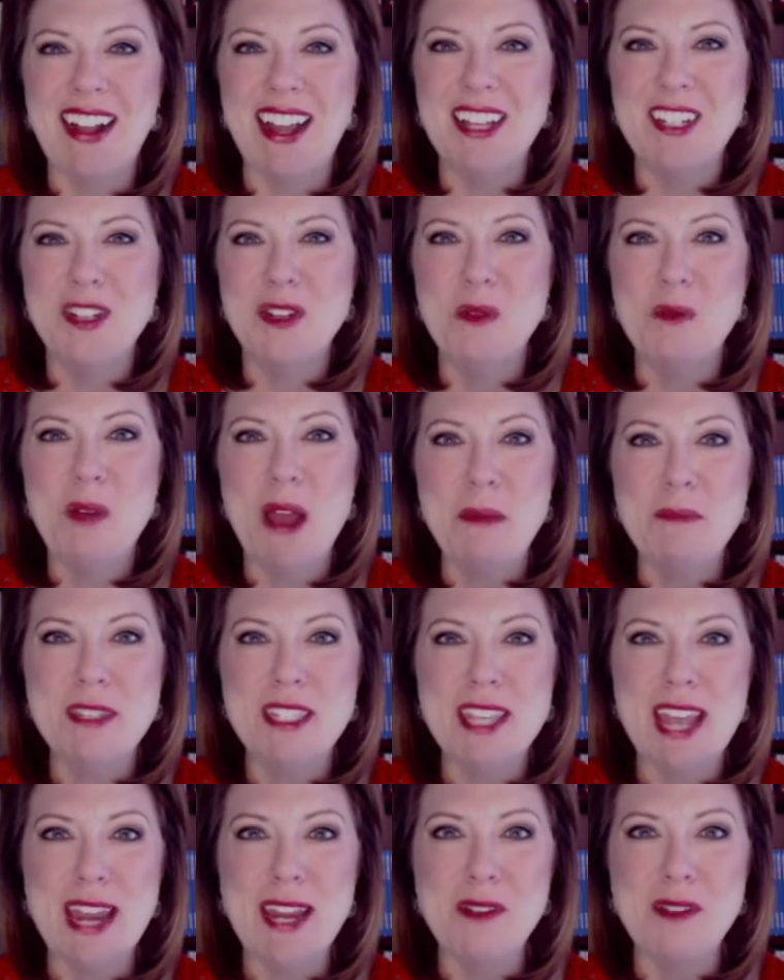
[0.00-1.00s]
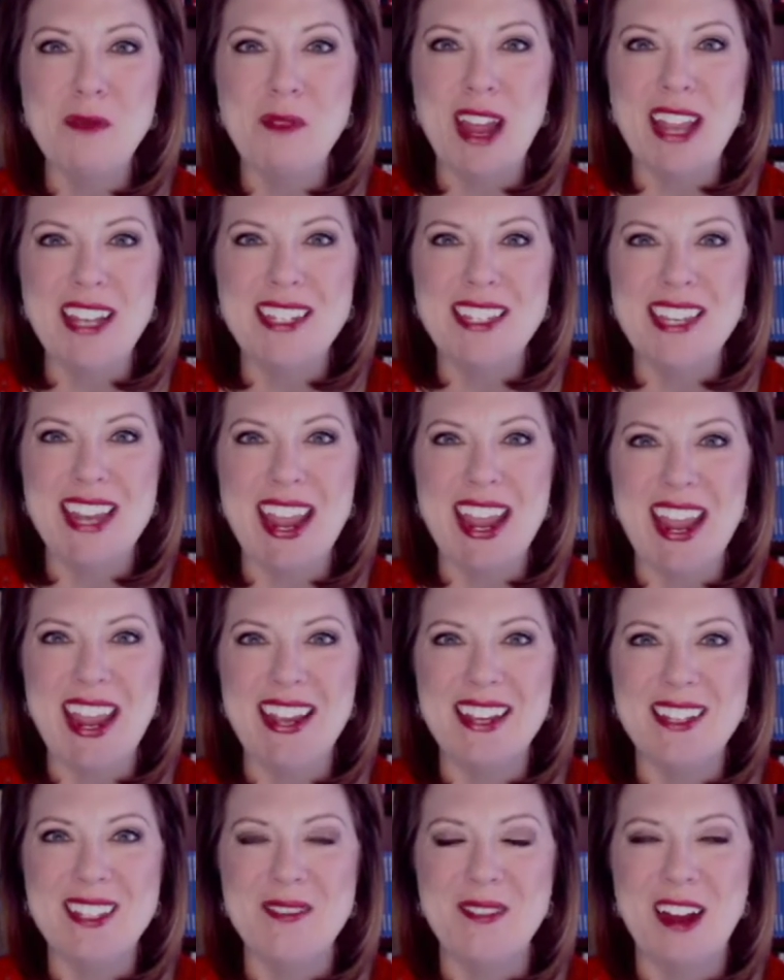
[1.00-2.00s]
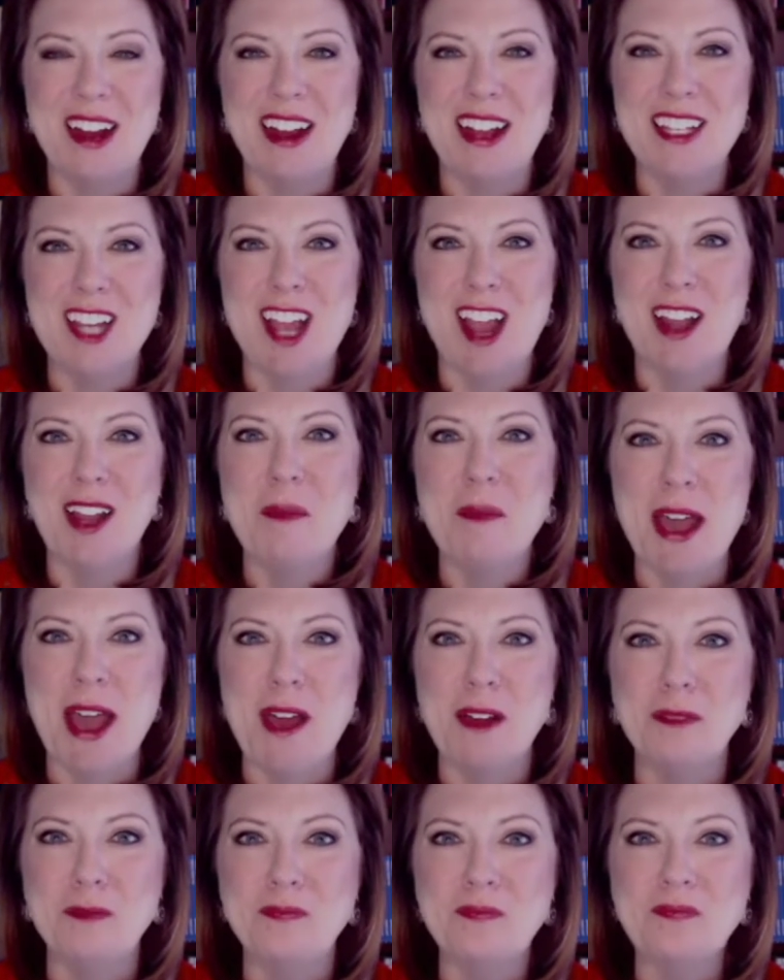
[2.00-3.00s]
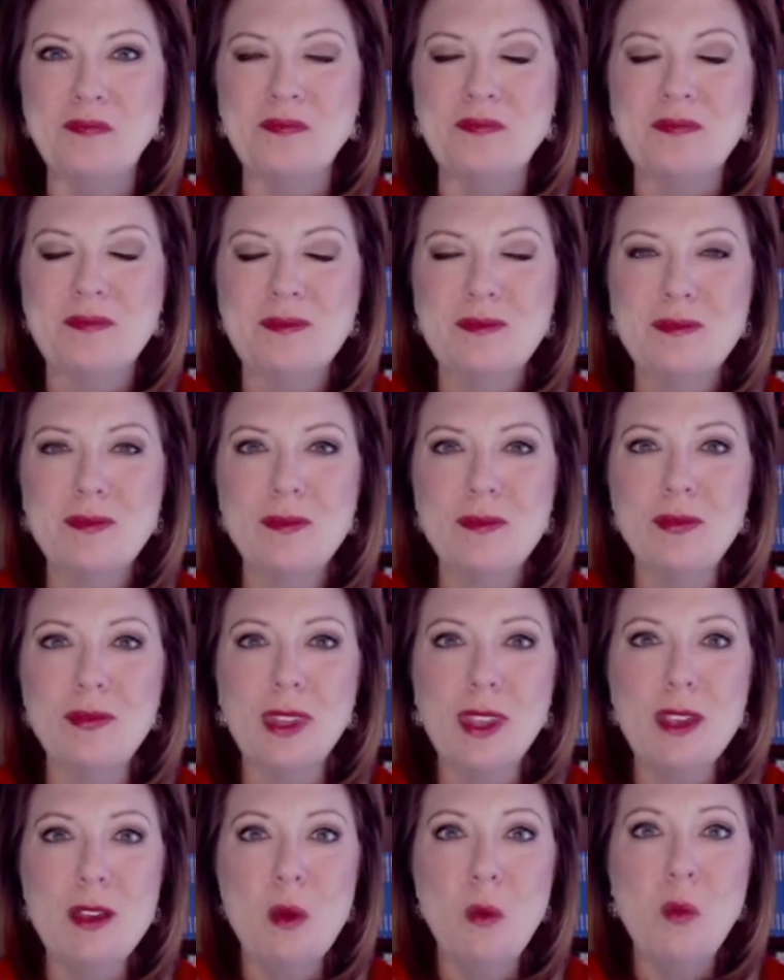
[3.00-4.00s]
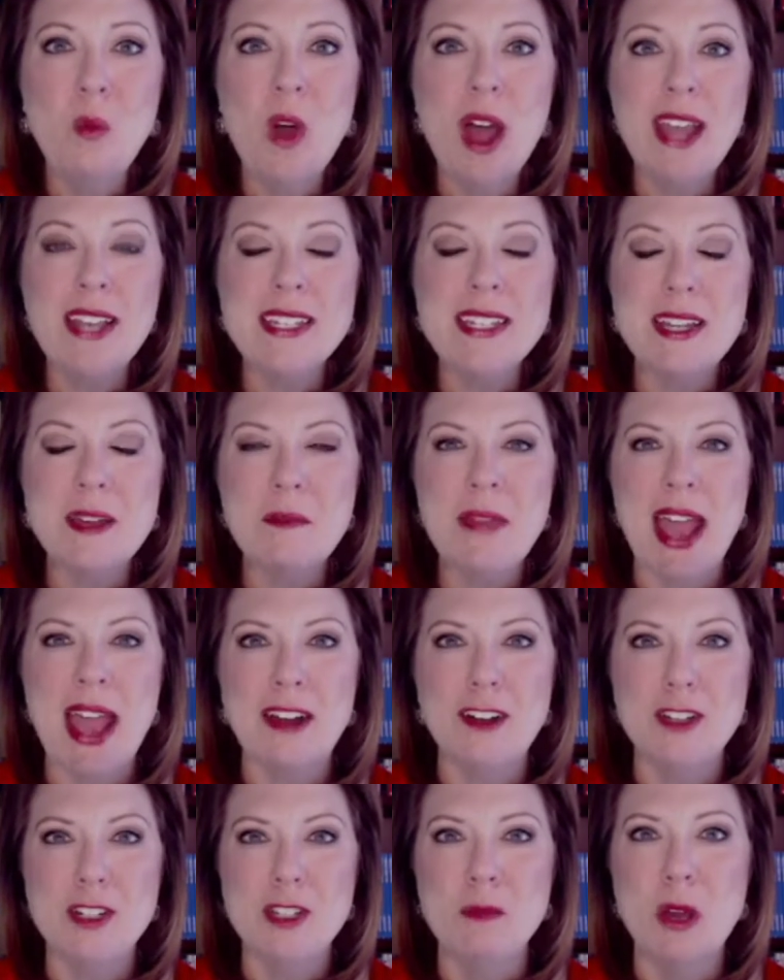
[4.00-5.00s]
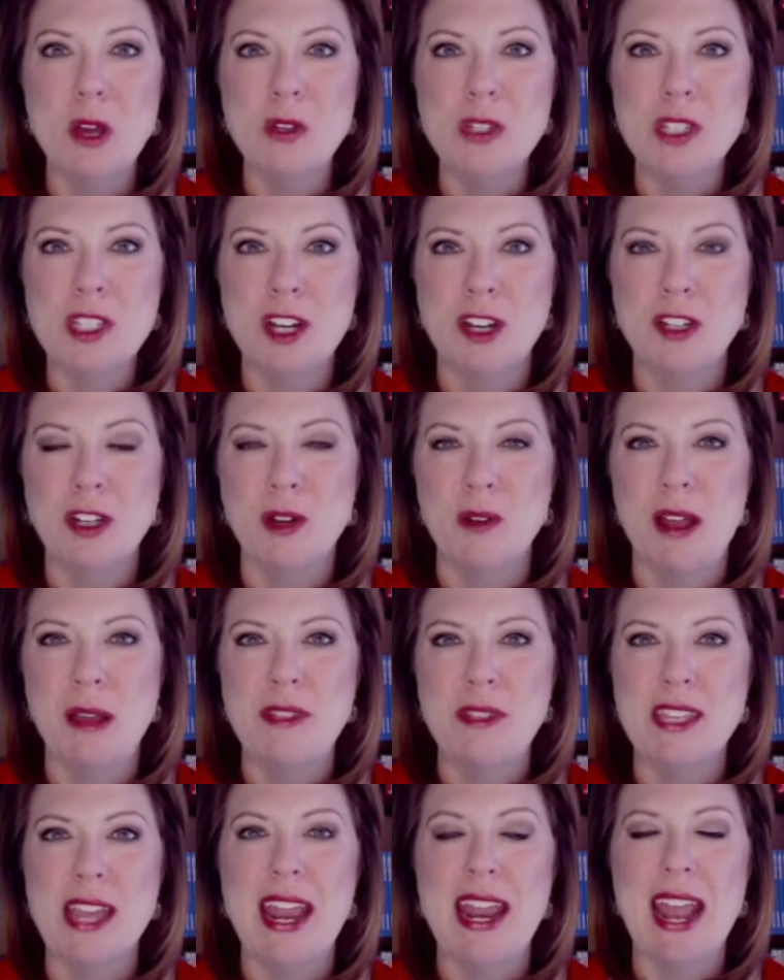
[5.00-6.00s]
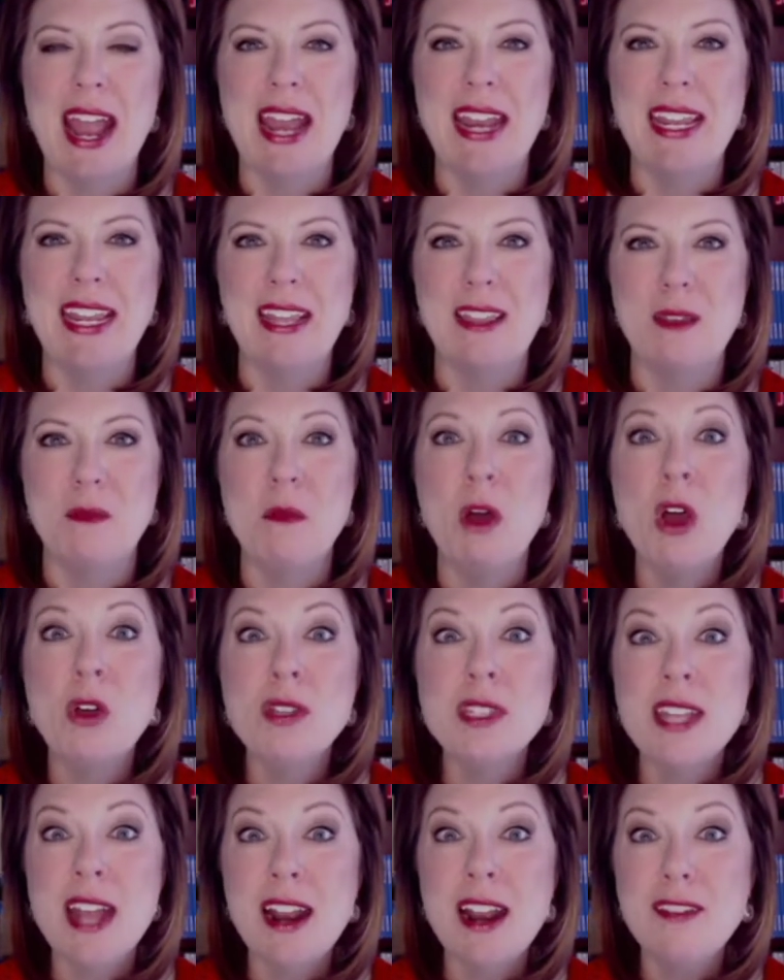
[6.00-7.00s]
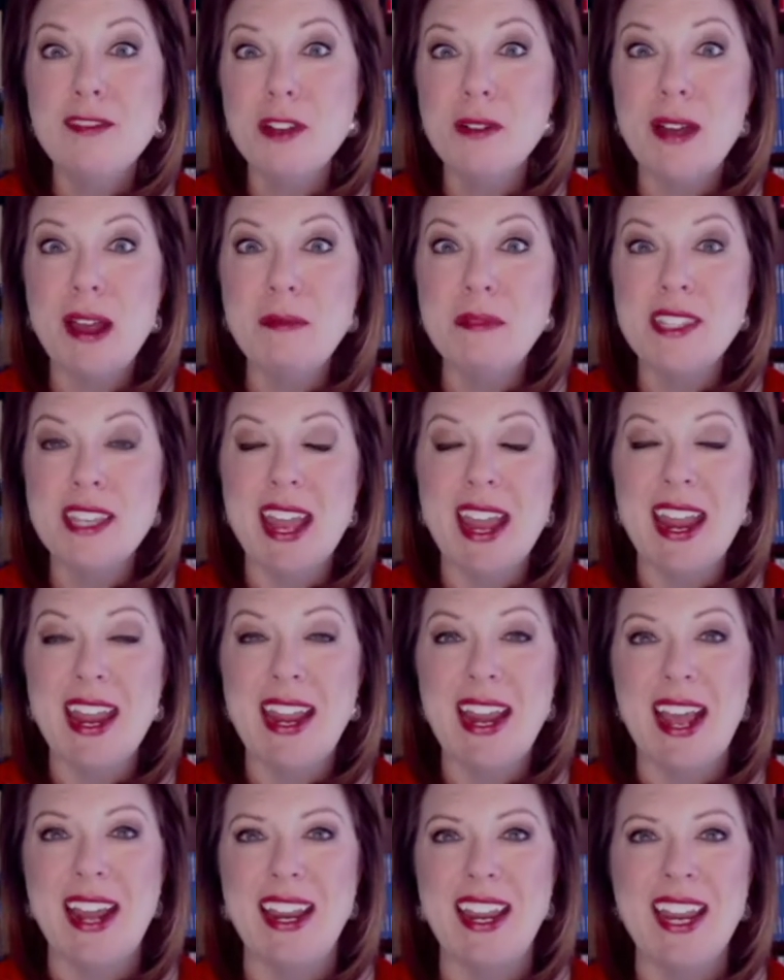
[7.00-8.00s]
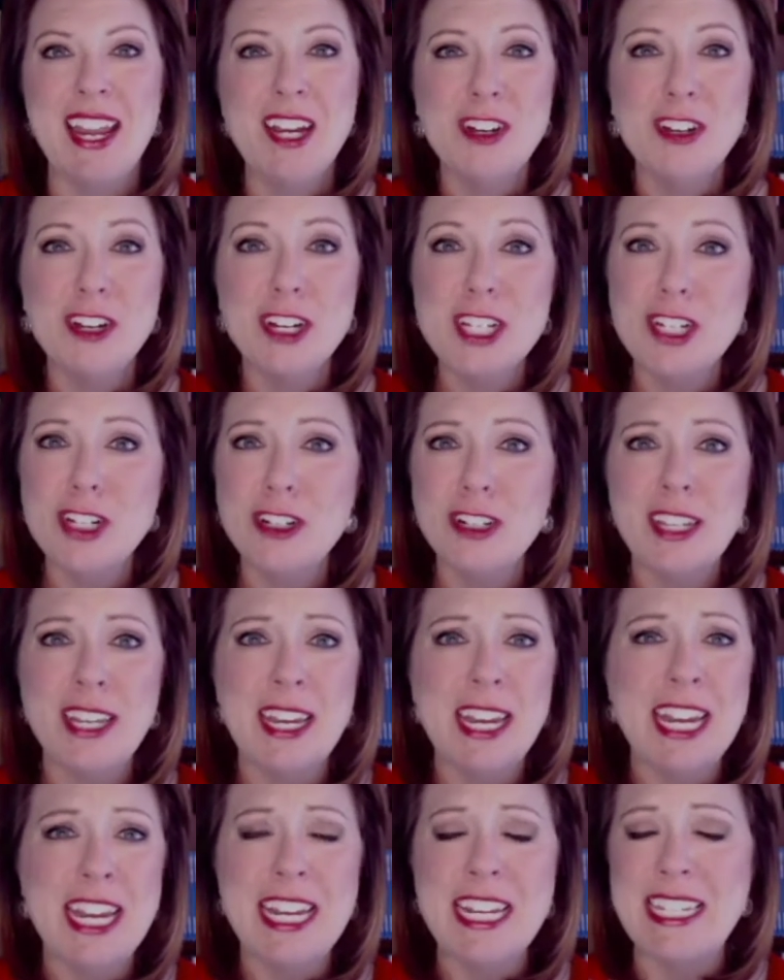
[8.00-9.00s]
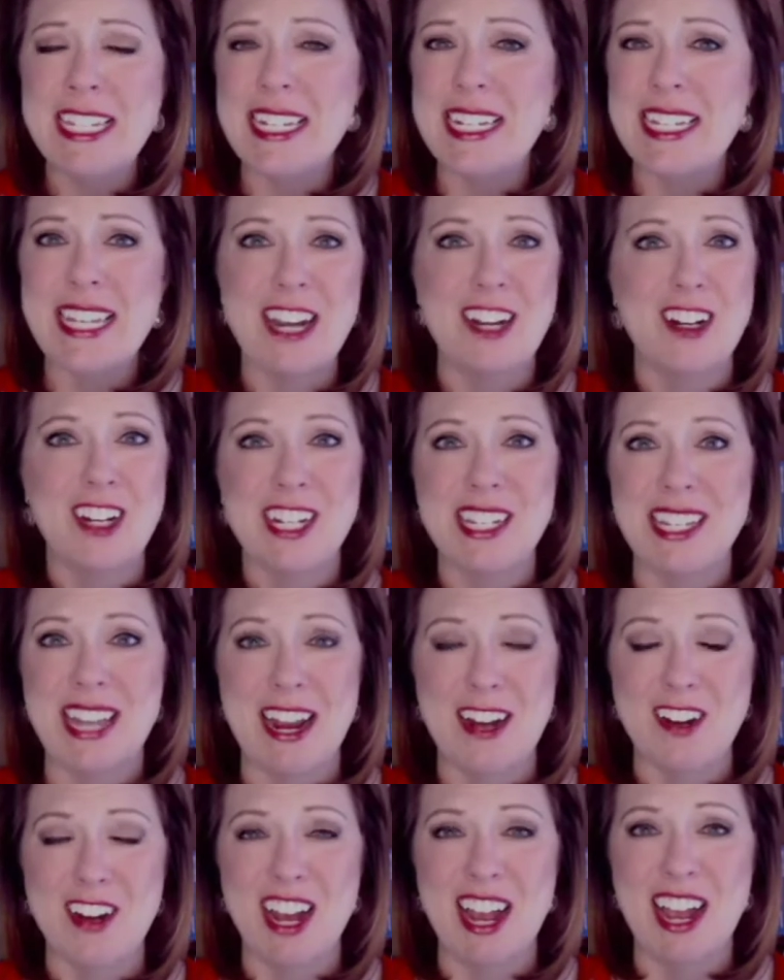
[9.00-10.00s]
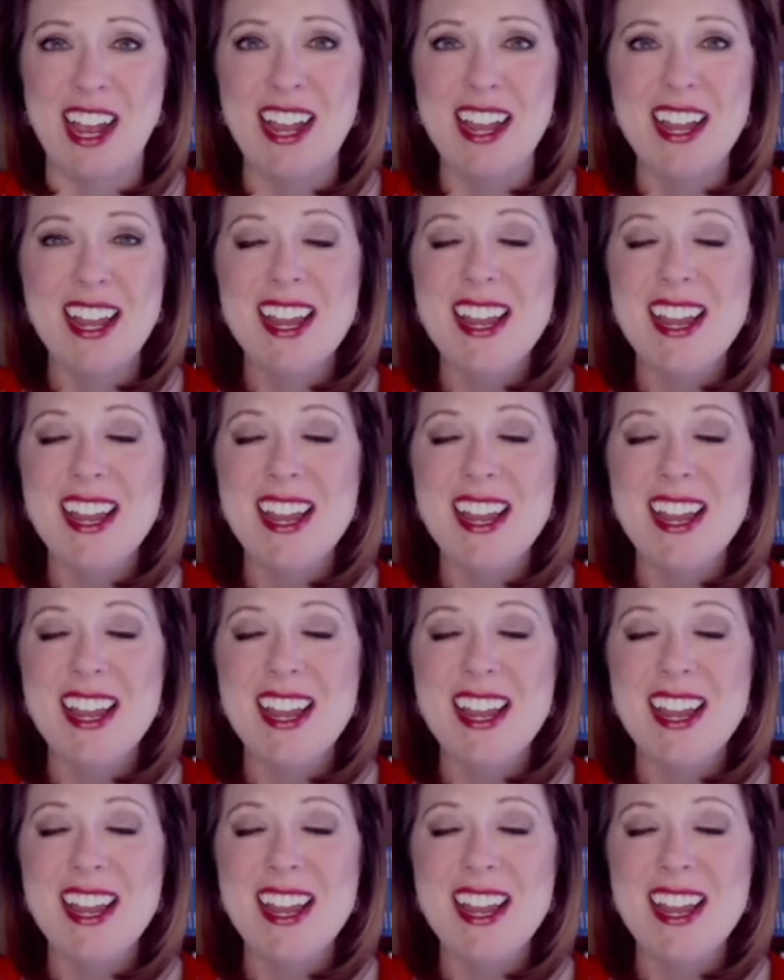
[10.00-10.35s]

I do Website Wednesdays where I talk about what matters most on your website, how to get the most out of your website, how to increase your leads, et cetera, et cetera.